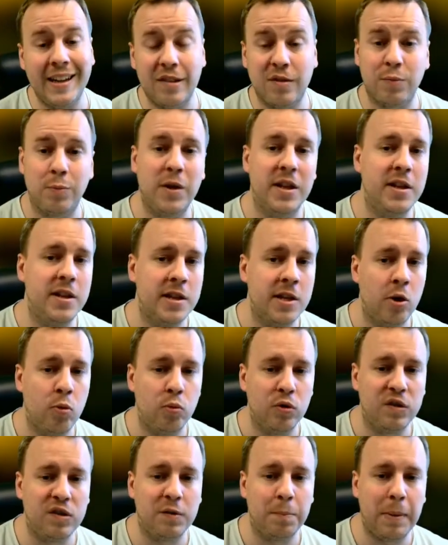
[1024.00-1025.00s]
is with no
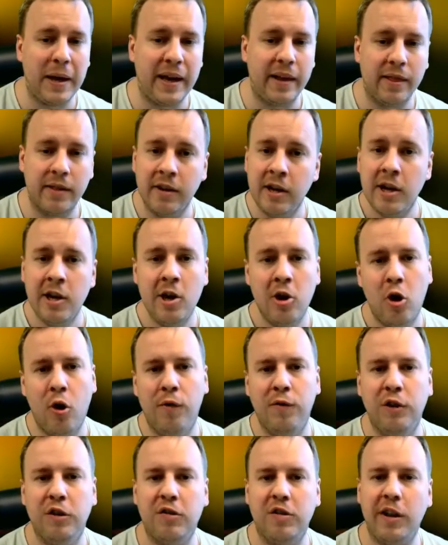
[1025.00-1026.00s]
spin.
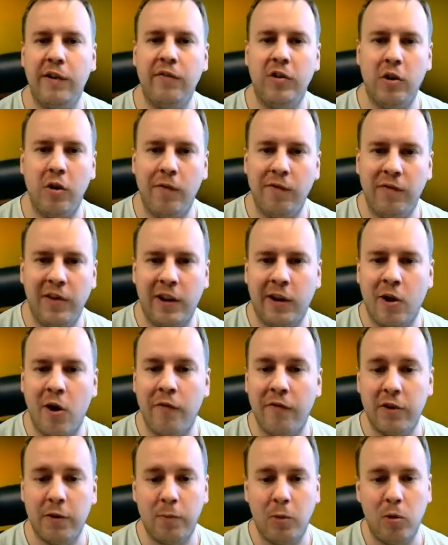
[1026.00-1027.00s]
Obviously, if you don't feel
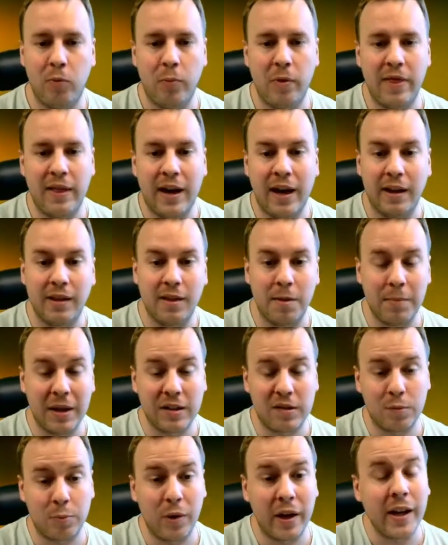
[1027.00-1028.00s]
comfortable with that, the
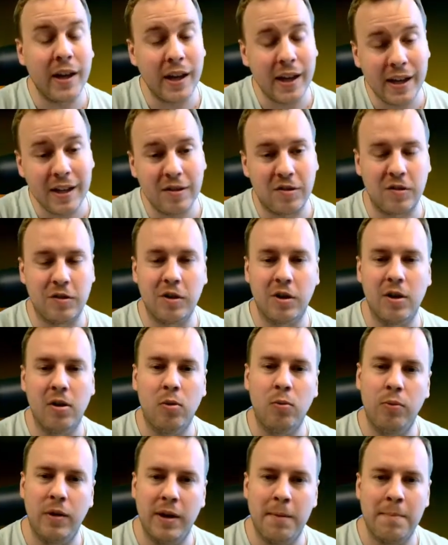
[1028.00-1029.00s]
best way is to go
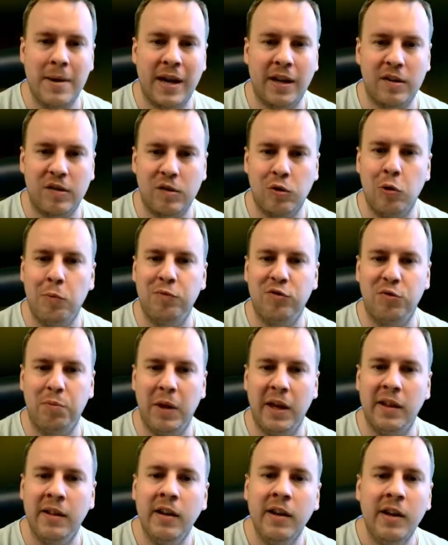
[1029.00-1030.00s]
with max
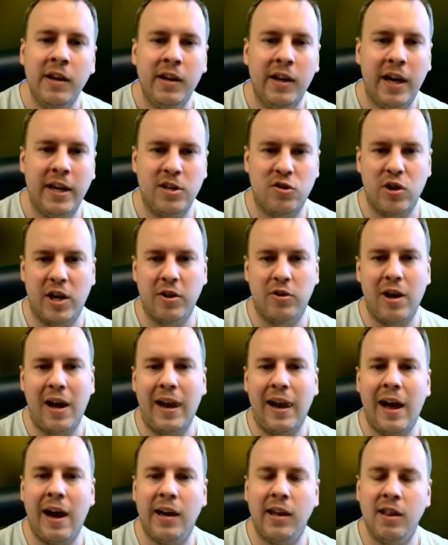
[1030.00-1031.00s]
topspin and try to
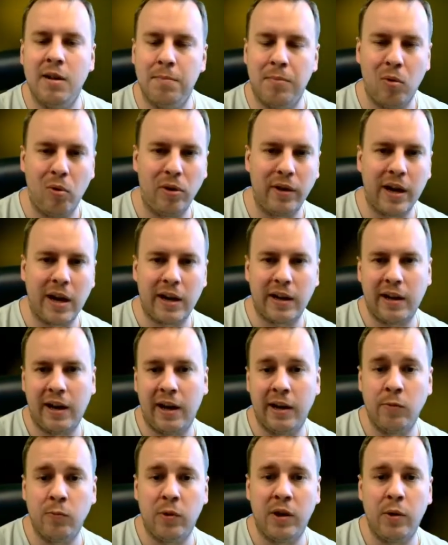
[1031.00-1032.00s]
align the ball
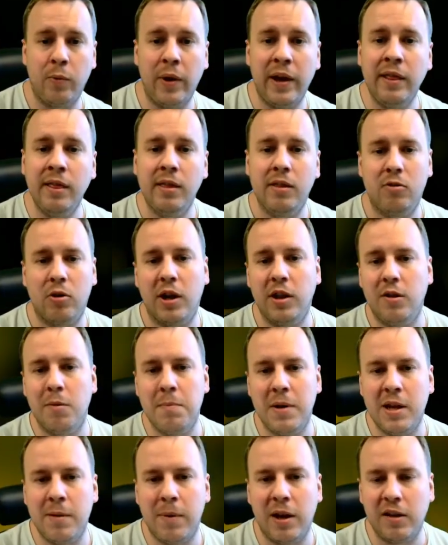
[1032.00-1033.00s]
guideline with the wind, try to
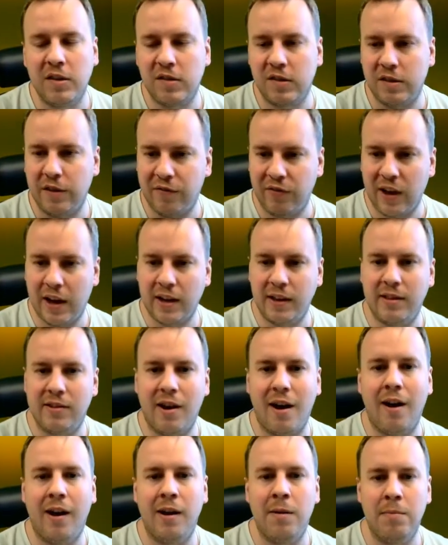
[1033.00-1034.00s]
minimize the flight
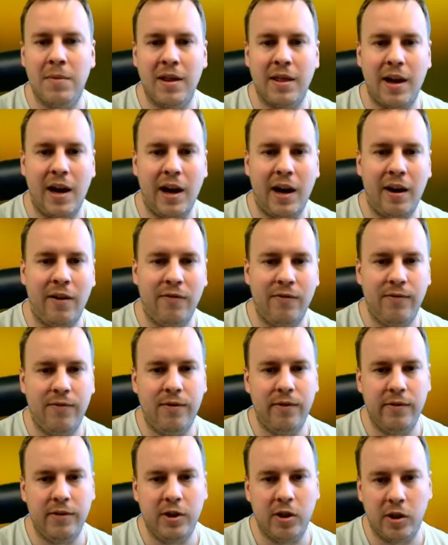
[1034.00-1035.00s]
time and have,
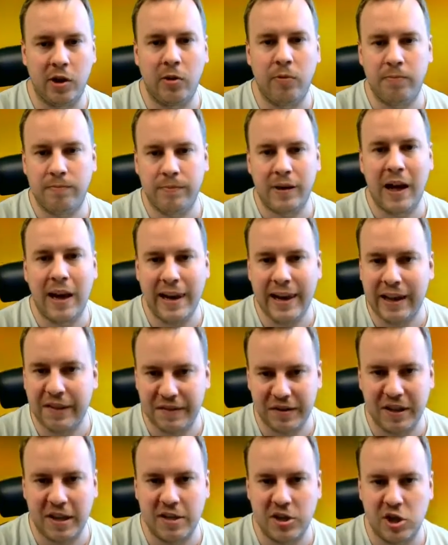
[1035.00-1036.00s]
you know, a
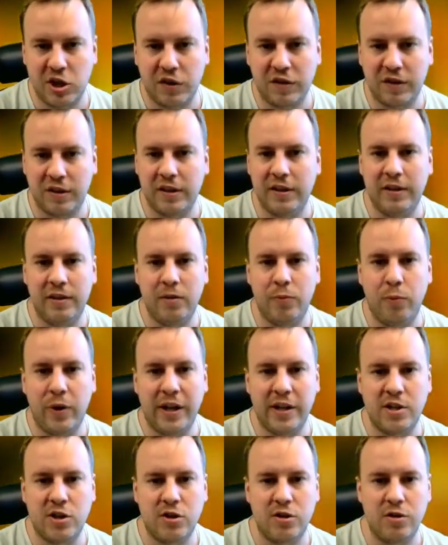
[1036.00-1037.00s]
less adjusted
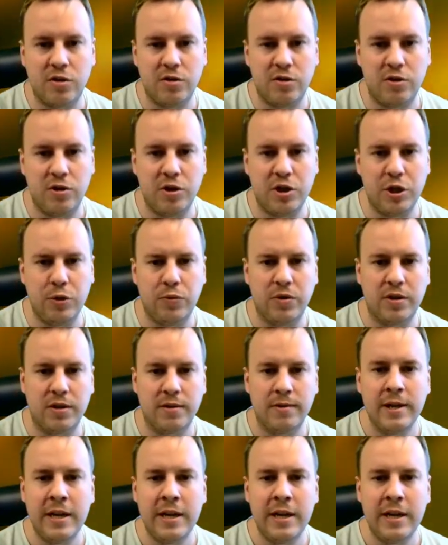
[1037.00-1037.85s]
wedge to shoot.